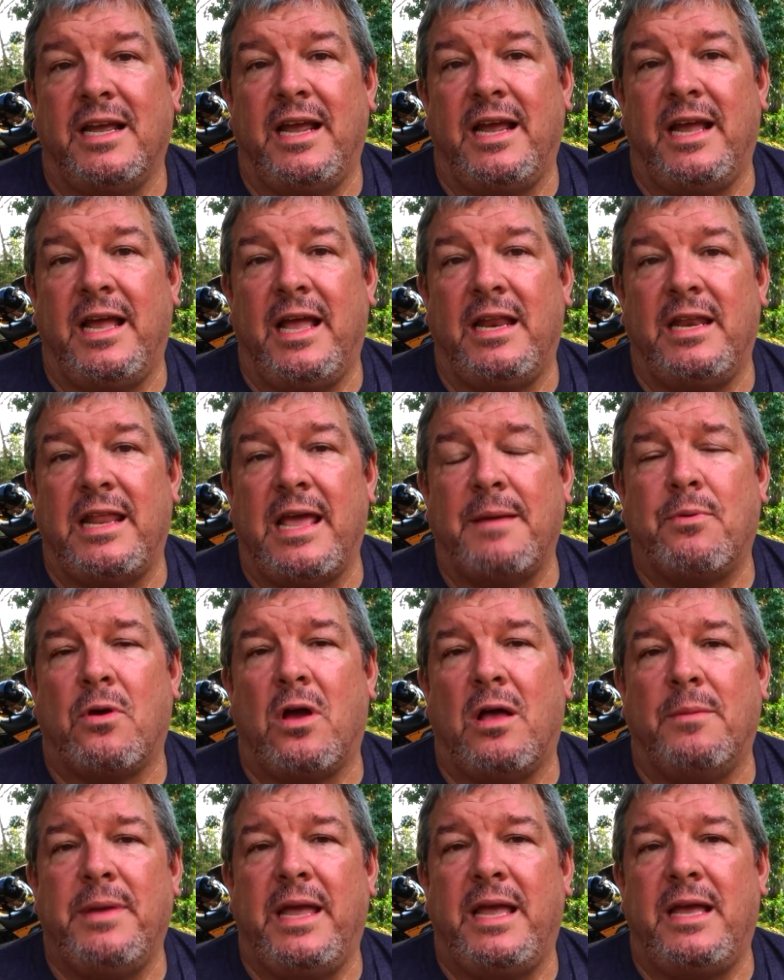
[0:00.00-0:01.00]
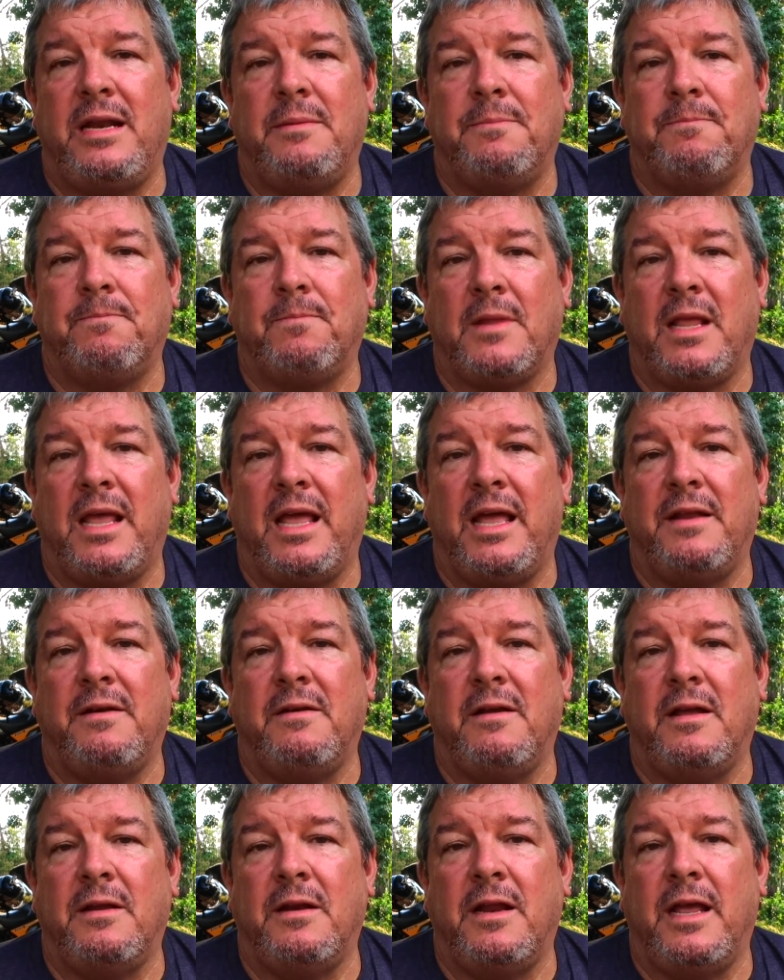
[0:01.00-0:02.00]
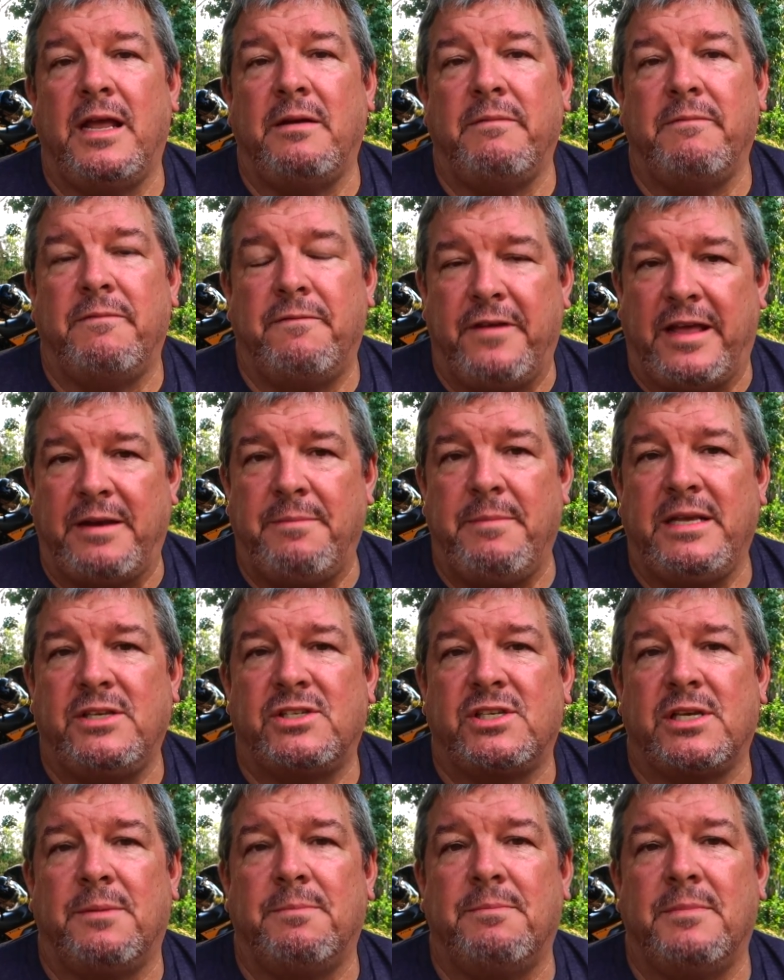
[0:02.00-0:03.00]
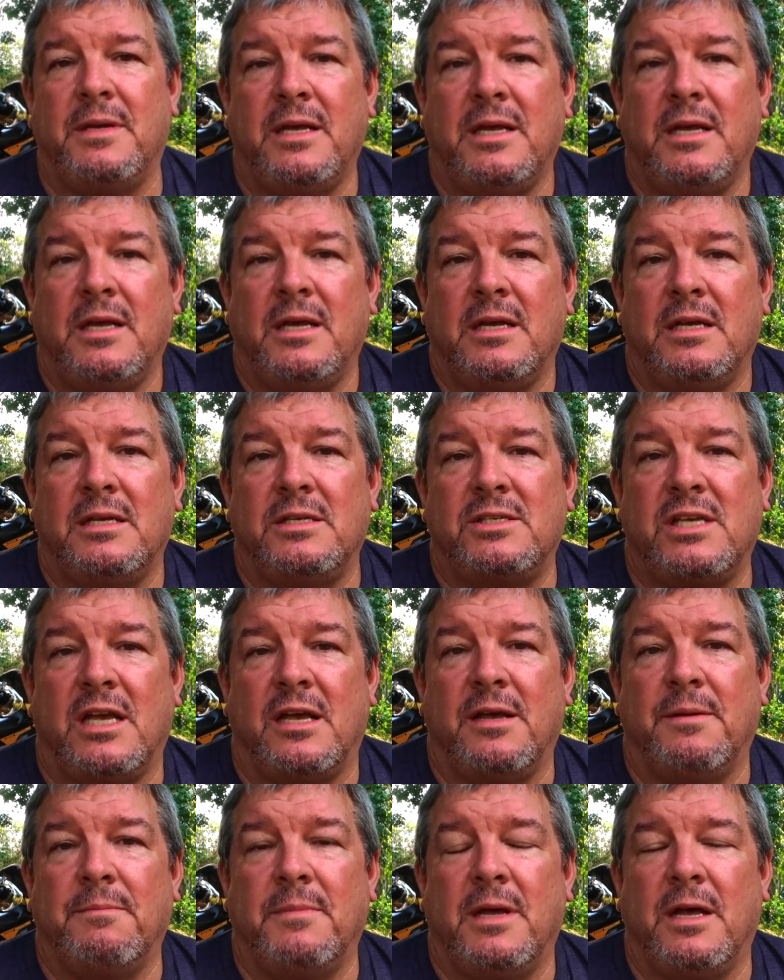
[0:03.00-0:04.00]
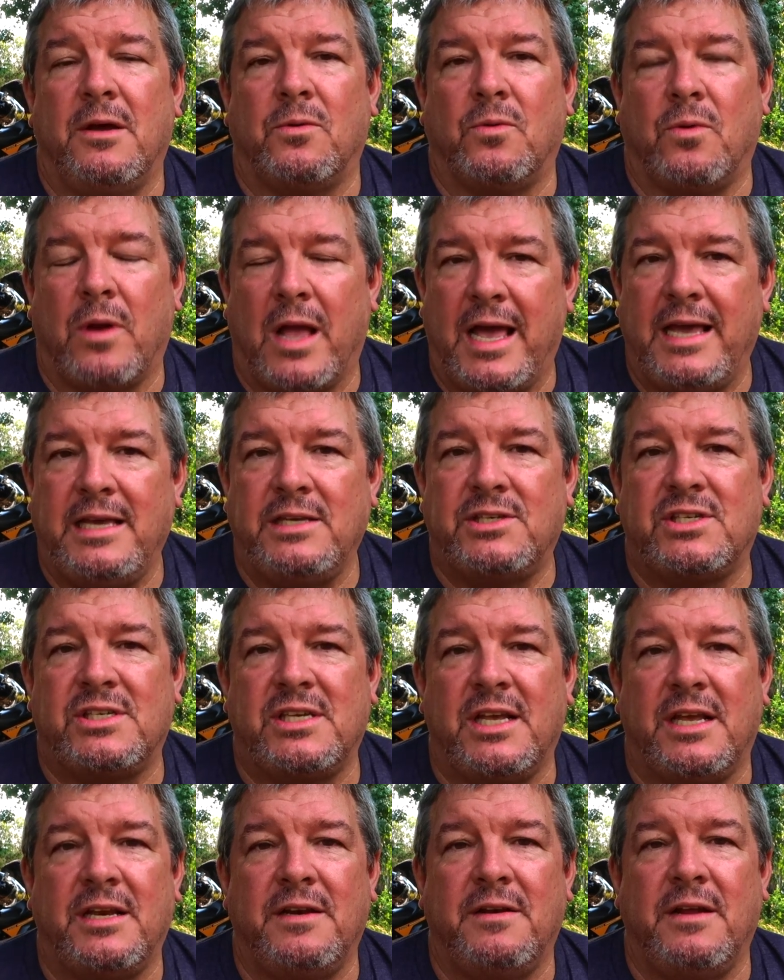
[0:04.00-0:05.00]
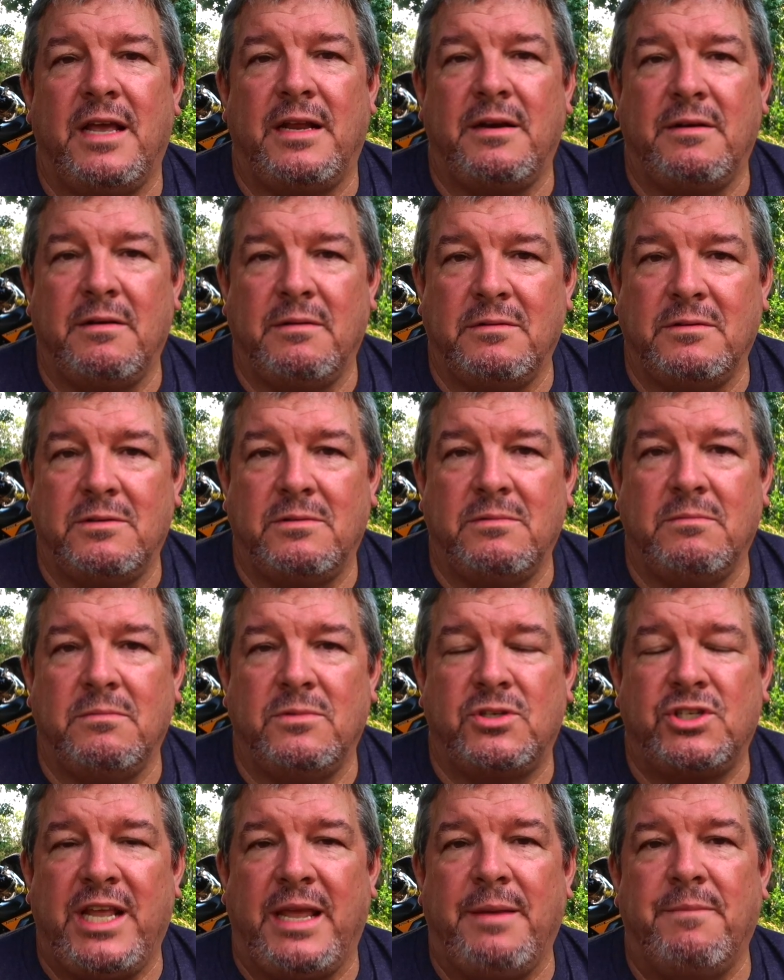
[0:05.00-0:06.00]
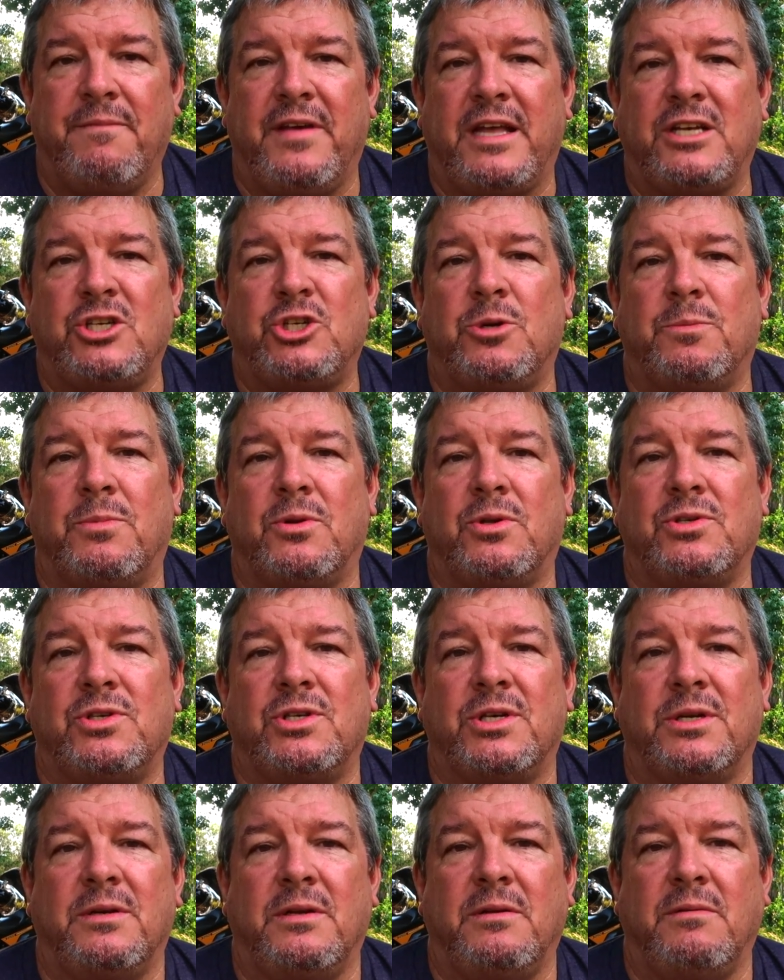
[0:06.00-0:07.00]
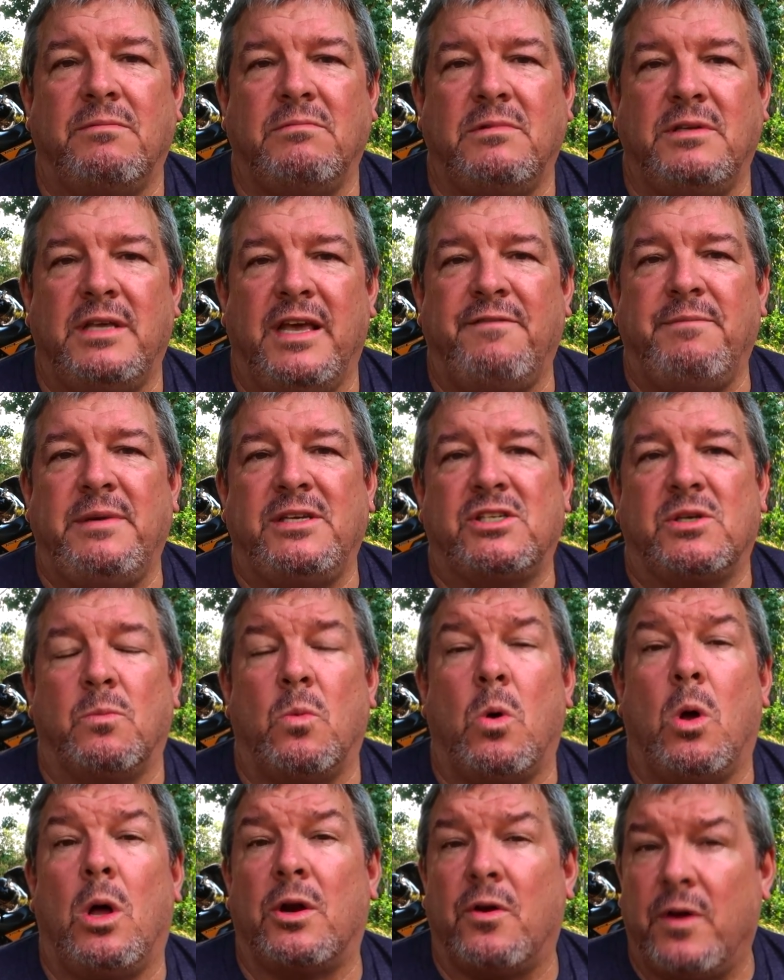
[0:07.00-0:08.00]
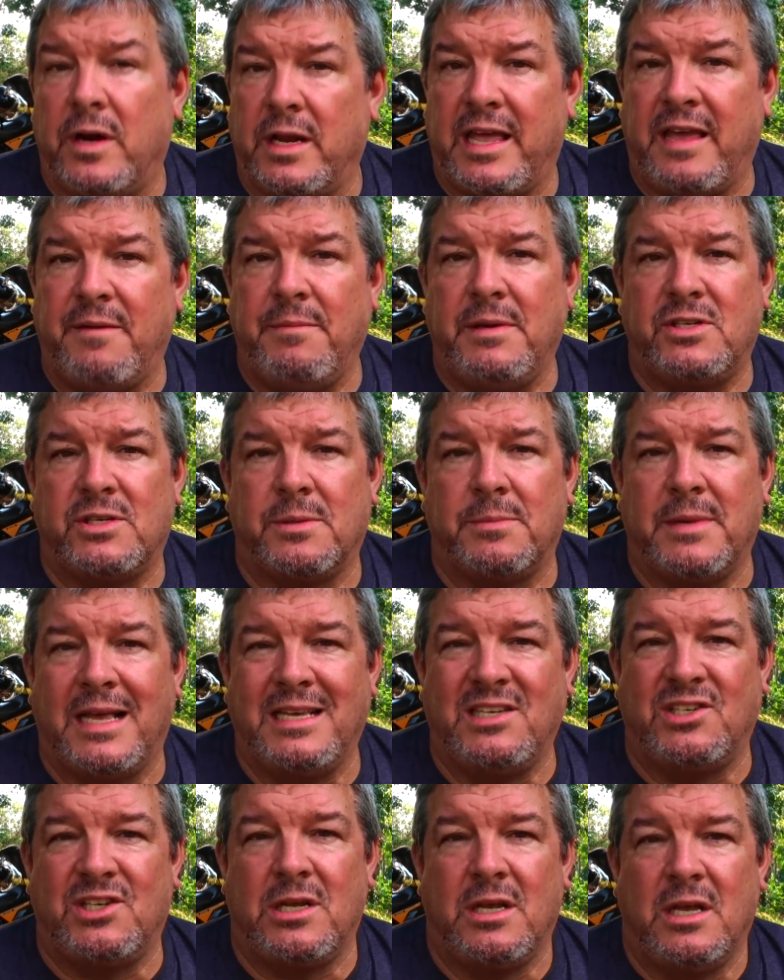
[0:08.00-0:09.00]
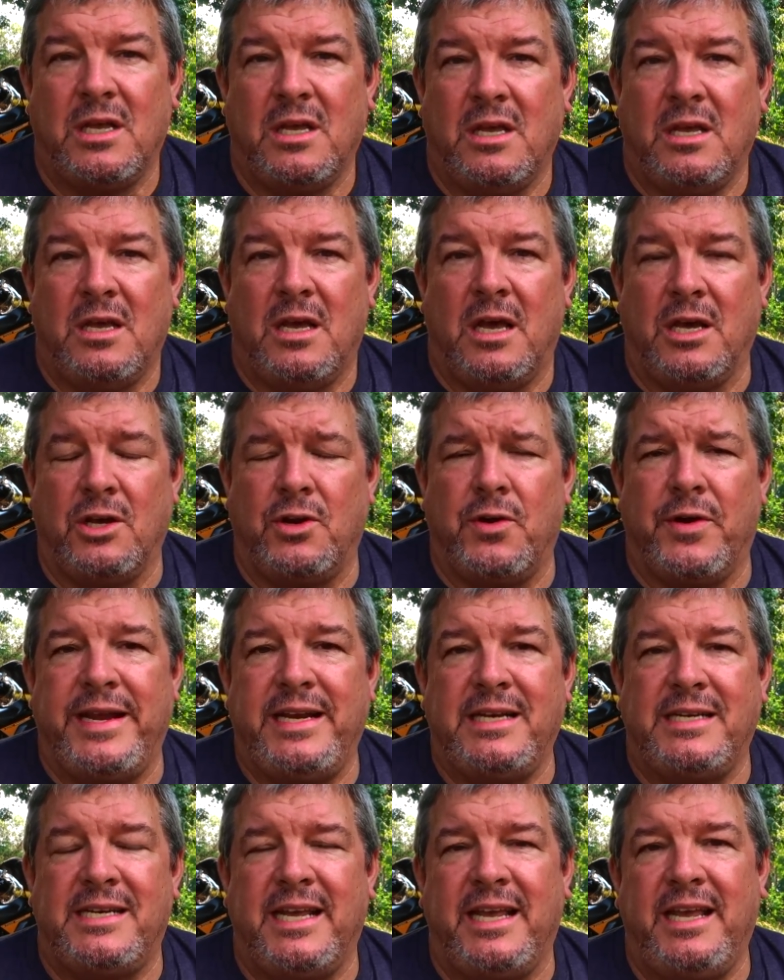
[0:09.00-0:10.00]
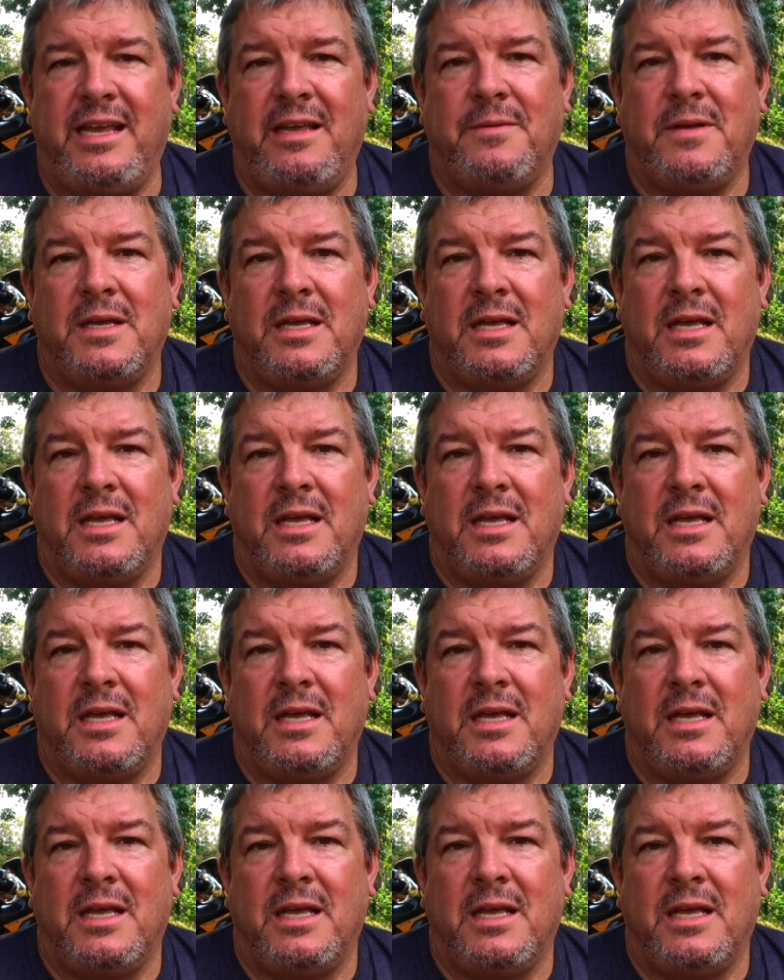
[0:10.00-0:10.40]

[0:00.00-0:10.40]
And they brought me in and fed me some rice and steamed vegetables and gave me some water and gave me some nice green tea.